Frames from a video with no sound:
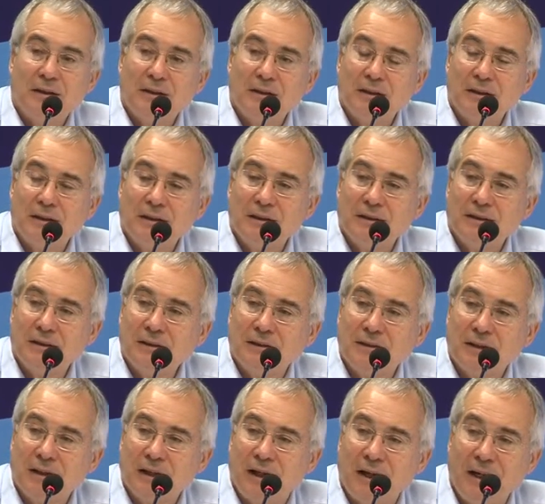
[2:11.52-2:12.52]

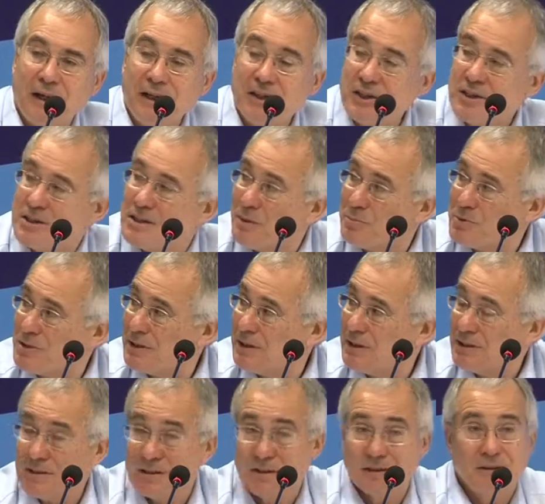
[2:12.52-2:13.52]
energy
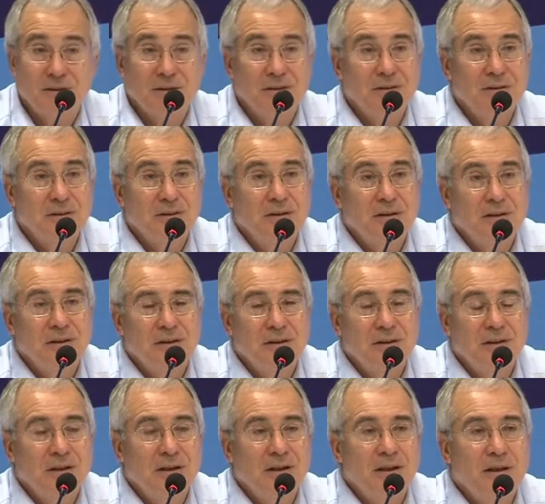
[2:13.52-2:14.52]
subsidies.
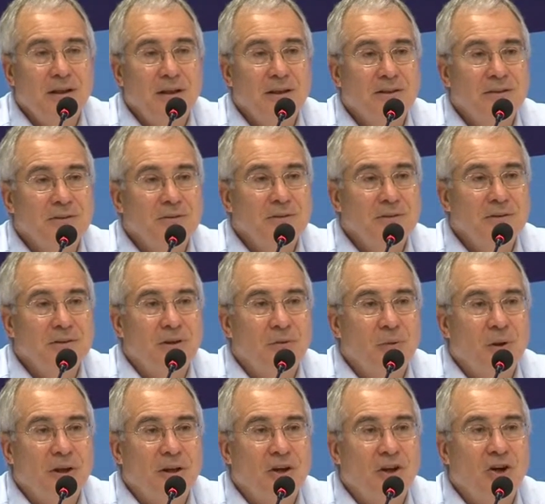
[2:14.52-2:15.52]
It is, you know,
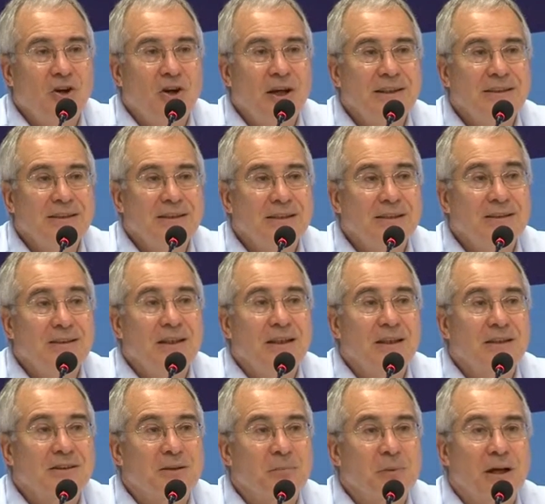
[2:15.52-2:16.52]
one of the craziest
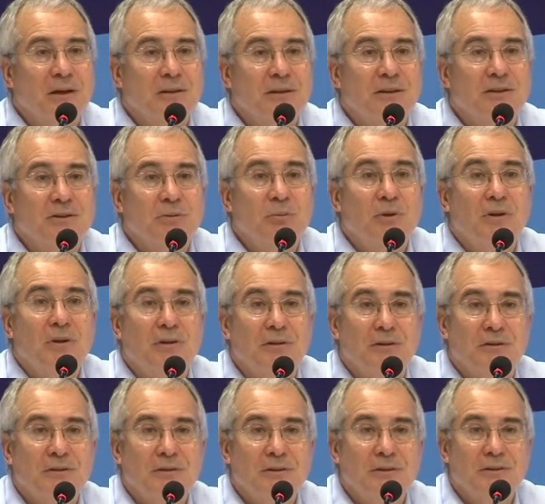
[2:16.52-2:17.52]
things about this
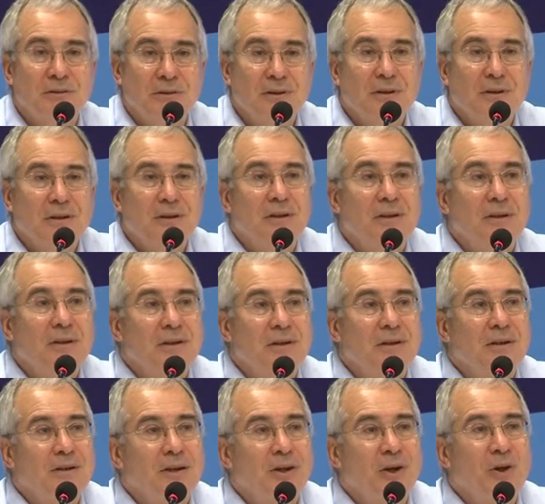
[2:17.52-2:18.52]
world,
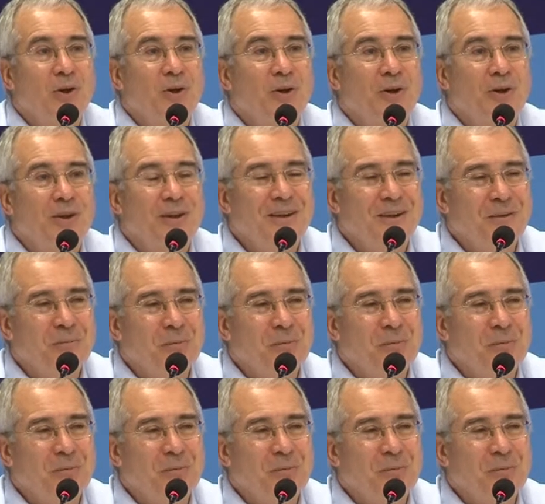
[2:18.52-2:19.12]
including